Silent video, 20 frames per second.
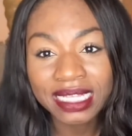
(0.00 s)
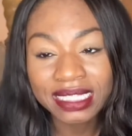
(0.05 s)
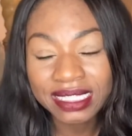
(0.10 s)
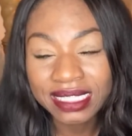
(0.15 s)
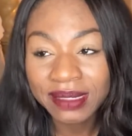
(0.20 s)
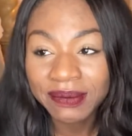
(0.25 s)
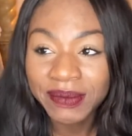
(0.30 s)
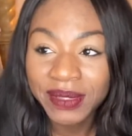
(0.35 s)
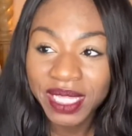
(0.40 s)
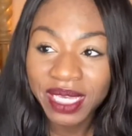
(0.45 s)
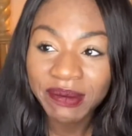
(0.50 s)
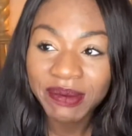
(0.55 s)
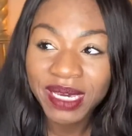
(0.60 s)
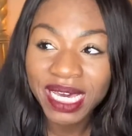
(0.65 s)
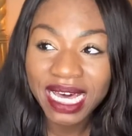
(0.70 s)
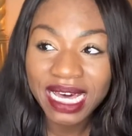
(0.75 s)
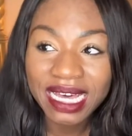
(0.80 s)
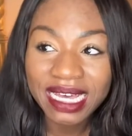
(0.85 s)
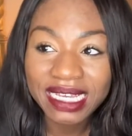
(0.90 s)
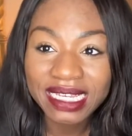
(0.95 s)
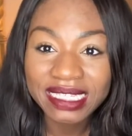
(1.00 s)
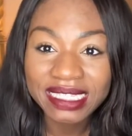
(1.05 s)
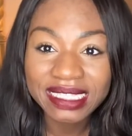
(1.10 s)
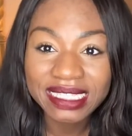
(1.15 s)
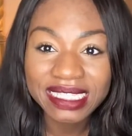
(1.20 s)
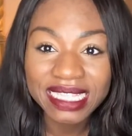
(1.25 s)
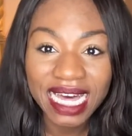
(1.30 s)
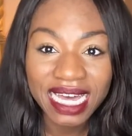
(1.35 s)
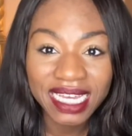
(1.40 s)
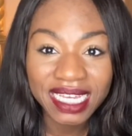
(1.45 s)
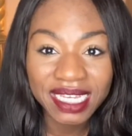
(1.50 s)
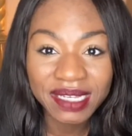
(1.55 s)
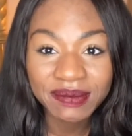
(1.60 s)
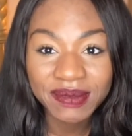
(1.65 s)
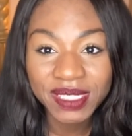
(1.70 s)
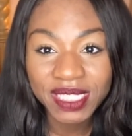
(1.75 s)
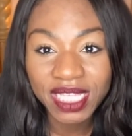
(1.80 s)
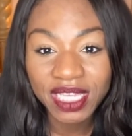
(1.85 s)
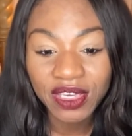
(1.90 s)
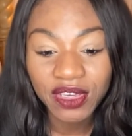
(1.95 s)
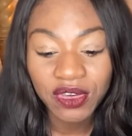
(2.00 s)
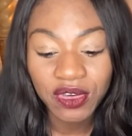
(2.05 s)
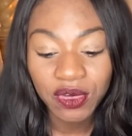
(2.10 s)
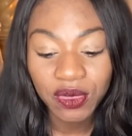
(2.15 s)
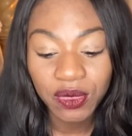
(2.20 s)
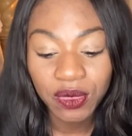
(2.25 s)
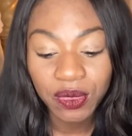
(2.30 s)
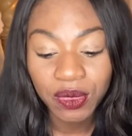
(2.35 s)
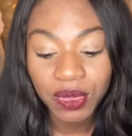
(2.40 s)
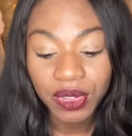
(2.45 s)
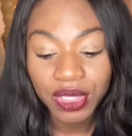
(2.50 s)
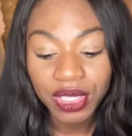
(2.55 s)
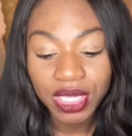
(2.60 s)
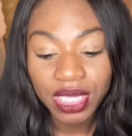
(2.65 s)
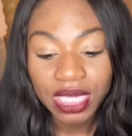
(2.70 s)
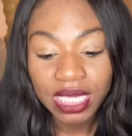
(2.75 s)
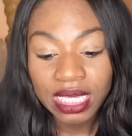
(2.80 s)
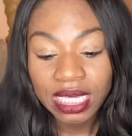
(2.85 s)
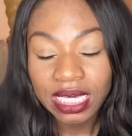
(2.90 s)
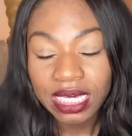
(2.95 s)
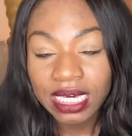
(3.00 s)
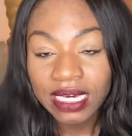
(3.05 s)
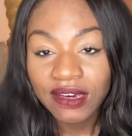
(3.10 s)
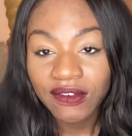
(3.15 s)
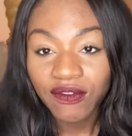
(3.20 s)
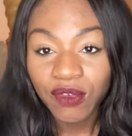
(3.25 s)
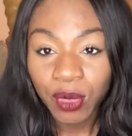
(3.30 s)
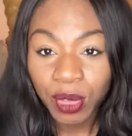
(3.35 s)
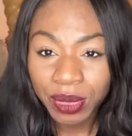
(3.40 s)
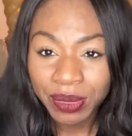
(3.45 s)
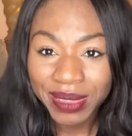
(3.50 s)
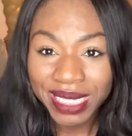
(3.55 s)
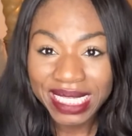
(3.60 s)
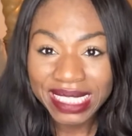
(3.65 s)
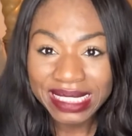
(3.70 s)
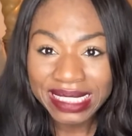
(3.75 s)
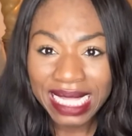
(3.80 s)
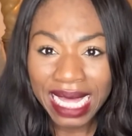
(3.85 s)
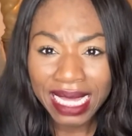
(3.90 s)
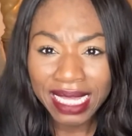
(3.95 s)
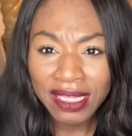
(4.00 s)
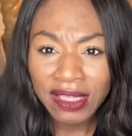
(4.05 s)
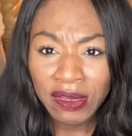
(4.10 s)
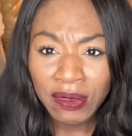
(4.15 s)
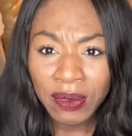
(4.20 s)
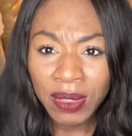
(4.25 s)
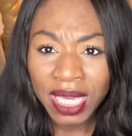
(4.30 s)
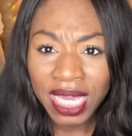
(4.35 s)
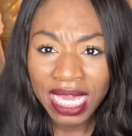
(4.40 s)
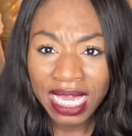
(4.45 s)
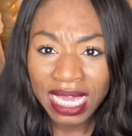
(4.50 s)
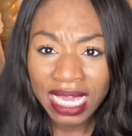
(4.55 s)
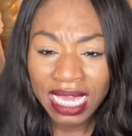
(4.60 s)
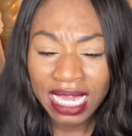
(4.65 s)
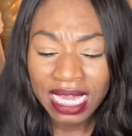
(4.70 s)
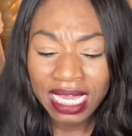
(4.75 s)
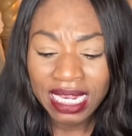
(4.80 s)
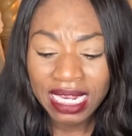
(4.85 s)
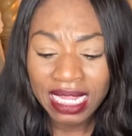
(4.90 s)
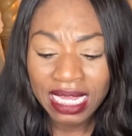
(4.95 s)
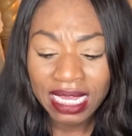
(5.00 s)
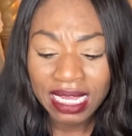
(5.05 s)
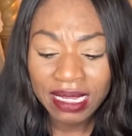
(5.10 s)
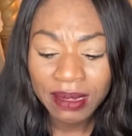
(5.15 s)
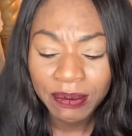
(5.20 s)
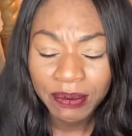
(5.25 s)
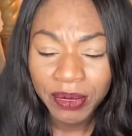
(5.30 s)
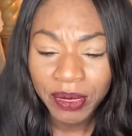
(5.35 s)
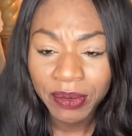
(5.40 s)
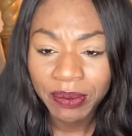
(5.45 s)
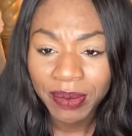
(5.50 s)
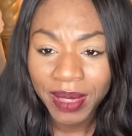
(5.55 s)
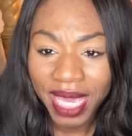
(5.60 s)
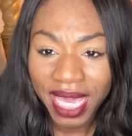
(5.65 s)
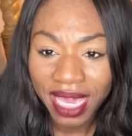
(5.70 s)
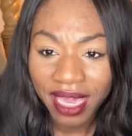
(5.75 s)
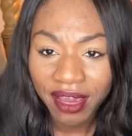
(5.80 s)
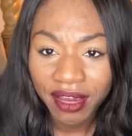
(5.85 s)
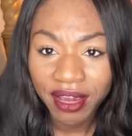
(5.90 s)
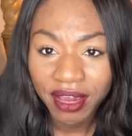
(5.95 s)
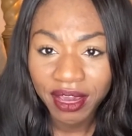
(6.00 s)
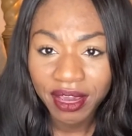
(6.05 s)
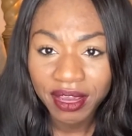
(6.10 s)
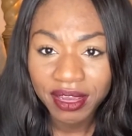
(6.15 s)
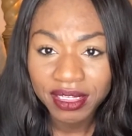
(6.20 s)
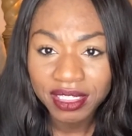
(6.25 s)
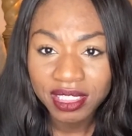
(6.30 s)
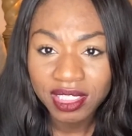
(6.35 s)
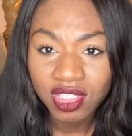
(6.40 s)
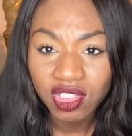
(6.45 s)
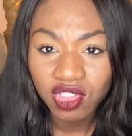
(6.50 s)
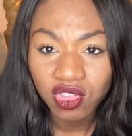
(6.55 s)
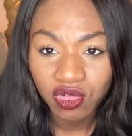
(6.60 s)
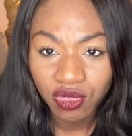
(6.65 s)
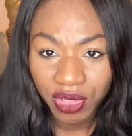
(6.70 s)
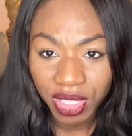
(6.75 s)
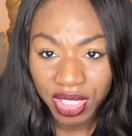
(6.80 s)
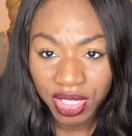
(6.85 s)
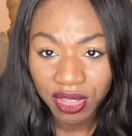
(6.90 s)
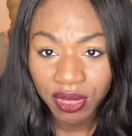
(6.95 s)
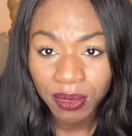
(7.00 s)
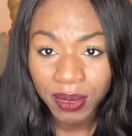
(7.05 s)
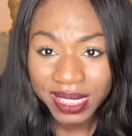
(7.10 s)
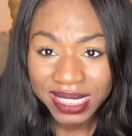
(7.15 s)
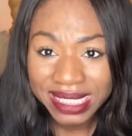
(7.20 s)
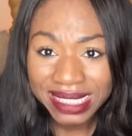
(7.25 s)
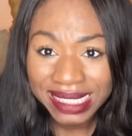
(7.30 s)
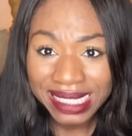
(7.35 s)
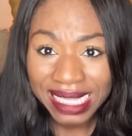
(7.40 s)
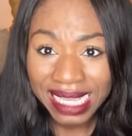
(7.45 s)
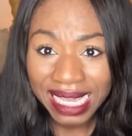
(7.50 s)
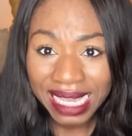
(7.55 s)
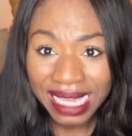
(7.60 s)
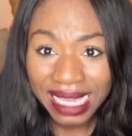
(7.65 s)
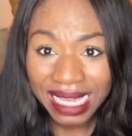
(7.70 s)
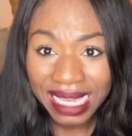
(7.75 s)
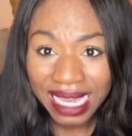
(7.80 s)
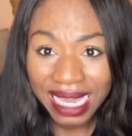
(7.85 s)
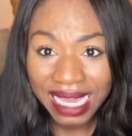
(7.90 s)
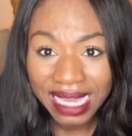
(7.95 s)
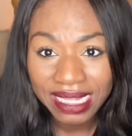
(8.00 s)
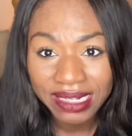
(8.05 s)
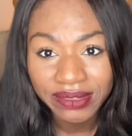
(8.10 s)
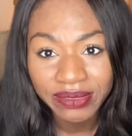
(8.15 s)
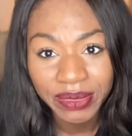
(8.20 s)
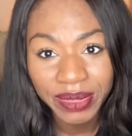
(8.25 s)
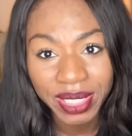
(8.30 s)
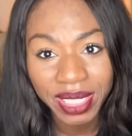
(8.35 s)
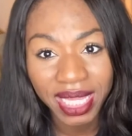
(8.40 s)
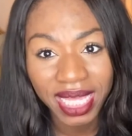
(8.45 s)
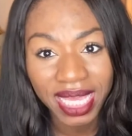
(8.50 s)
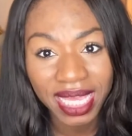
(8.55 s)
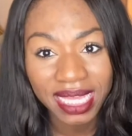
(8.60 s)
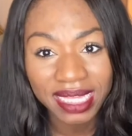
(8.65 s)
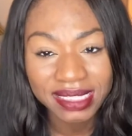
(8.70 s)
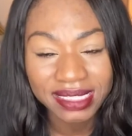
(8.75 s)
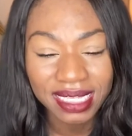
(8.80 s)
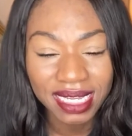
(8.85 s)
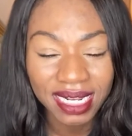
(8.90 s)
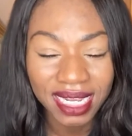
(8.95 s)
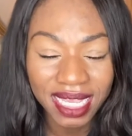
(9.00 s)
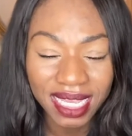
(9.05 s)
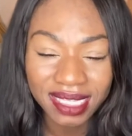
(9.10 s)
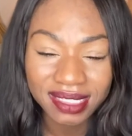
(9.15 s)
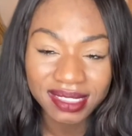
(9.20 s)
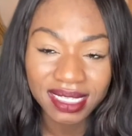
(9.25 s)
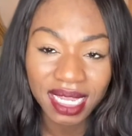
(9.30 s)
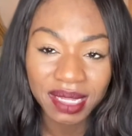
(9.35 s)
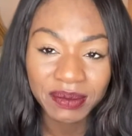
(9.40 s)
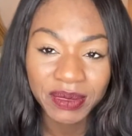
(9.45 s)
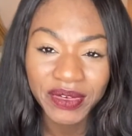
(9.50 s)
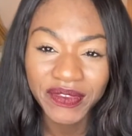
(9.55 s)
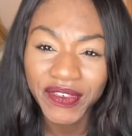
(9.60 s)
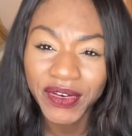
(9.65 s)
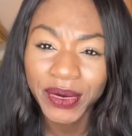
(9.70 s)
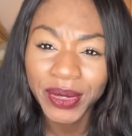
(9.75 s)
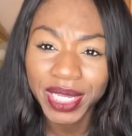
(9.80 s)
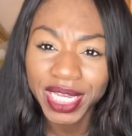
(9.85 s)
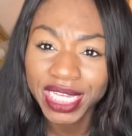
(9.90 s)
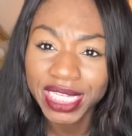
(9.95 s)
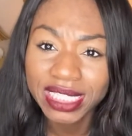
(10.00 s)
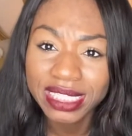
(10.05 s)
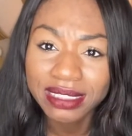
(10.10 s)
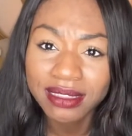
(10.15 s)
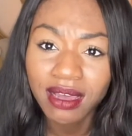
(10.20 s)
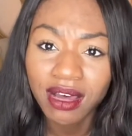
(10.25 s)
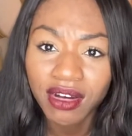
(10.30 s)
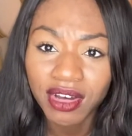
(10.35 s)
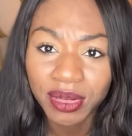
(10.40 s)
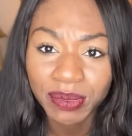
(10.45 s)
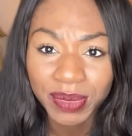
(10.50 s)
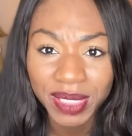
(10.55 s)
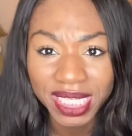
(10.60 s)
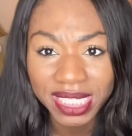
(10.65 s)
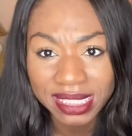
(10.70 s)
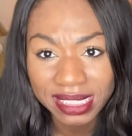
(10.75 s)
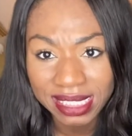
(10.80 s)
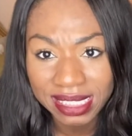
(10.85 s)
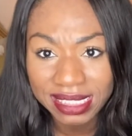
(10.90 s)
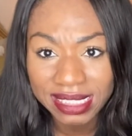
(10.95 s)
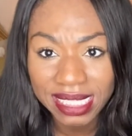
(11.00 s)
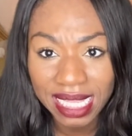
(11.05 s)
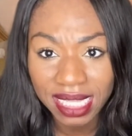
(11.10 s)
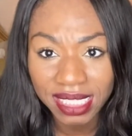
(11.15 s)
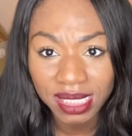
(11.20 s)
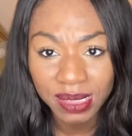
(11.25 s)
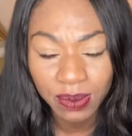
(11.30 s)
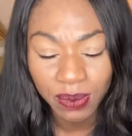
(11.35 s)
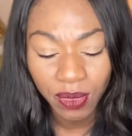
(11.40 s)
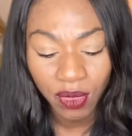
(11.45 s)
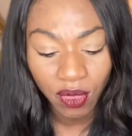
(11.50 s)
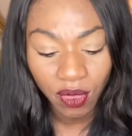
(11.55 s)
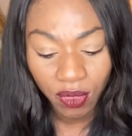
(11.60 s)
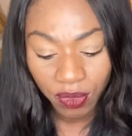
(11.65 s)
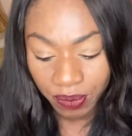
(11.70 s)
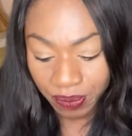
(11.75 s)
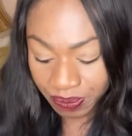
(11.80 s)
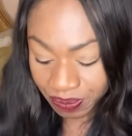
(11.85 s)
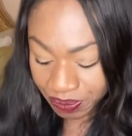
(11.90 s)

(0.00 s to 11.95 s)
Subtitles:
Simply because that gives you 4 weeks that you can prepare strenuously and really dedicate time to focus on being successful.